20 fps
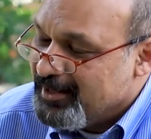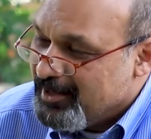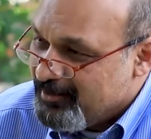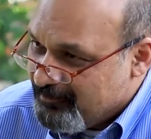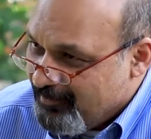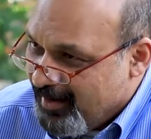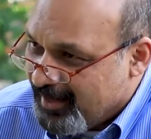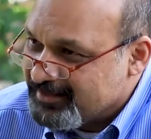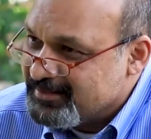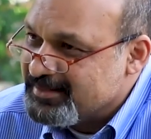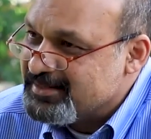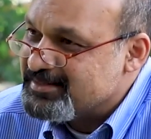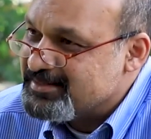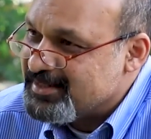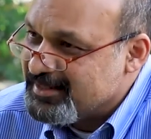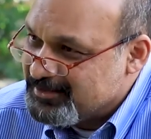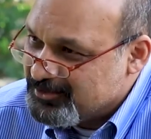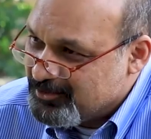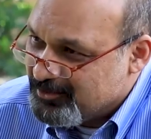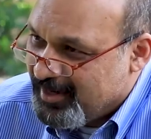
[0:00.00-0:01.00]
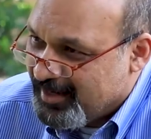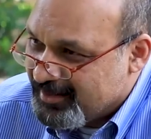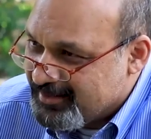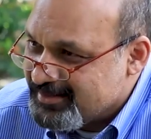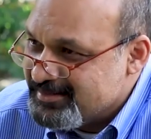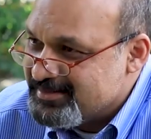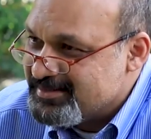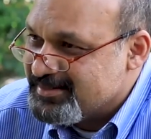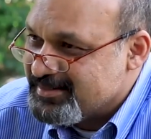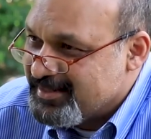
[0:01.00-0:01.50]
father's and your
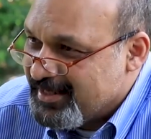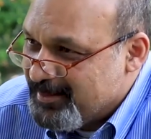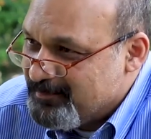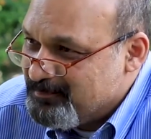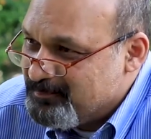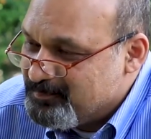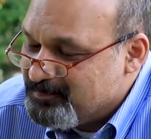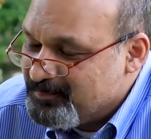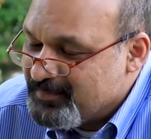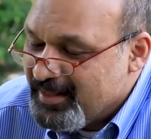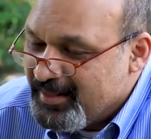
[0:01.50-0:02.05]
uncle's name.